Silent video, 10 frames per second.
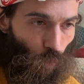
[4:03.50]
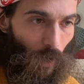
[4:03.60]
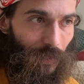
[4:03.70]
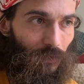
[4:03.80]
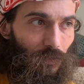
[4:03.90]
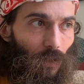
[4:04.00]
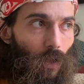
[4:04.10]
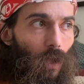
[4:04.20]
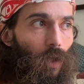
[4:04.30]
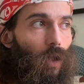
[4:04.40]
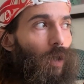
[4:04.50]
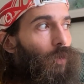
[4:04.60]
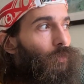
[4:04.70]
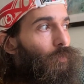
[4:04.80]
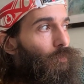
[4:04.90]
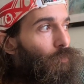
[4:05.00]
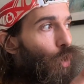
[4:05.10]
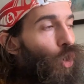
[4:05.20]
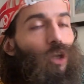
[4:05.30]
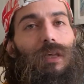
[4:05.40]
when it's
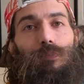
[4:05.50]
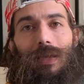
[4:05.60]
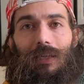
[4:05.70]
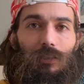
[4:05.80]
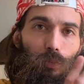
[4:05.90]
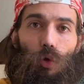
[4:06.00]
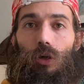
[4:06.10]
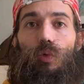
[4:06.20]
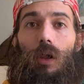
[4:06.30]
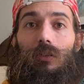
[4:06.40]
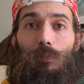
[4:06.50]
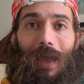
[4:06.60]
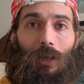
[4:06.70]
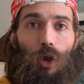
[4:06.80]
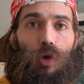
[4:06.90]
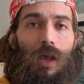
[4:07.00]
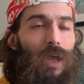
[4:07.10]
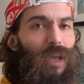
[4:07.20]
early picked poor quality mango,